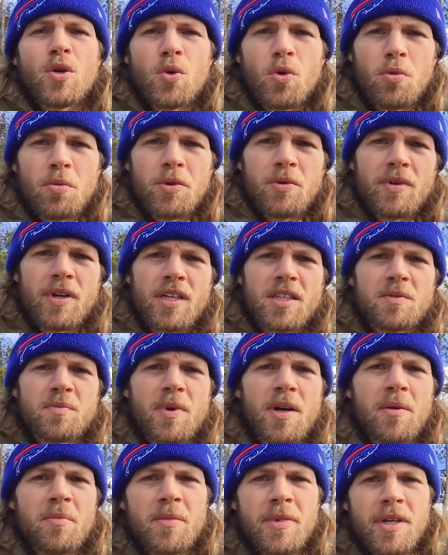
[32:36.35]
will be raised
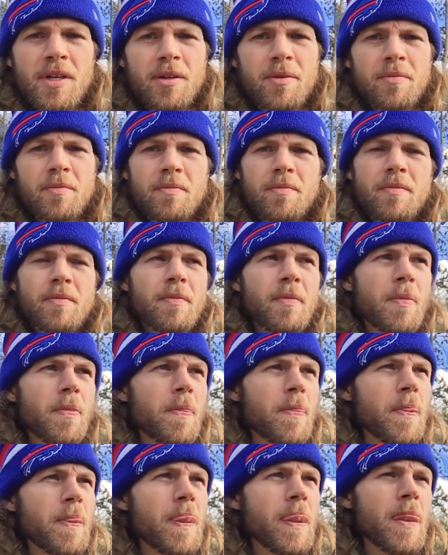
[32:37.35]
by me,
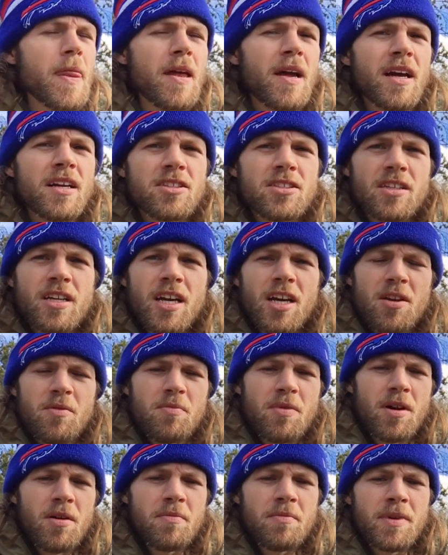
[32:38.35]
educated
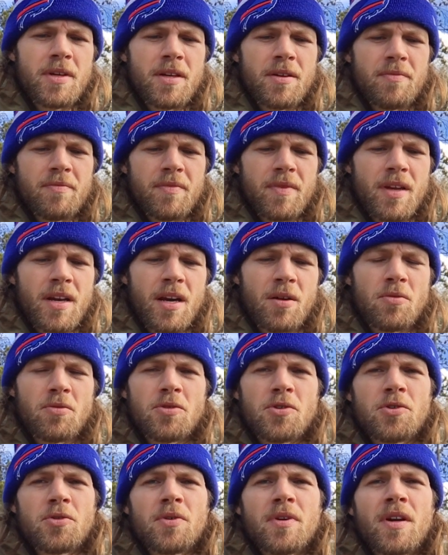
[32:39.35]
by me, and I will
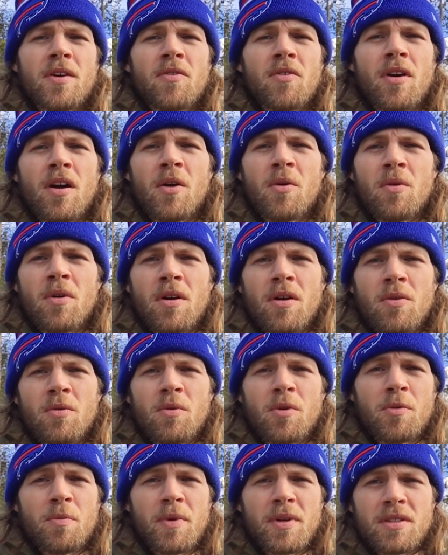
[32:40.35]
do whatever I want
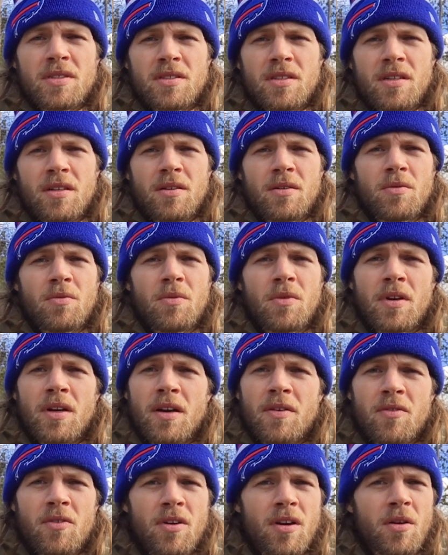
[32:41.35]
with my son
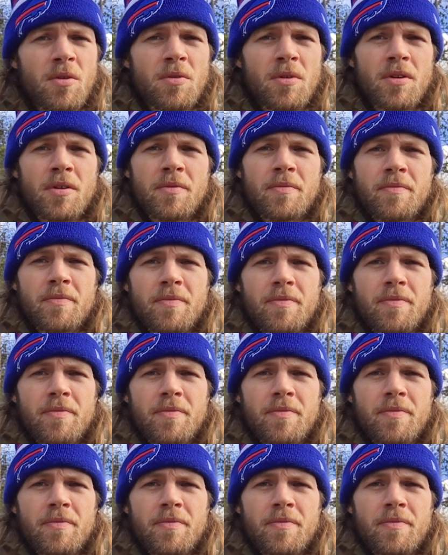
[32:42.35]
whenever I want.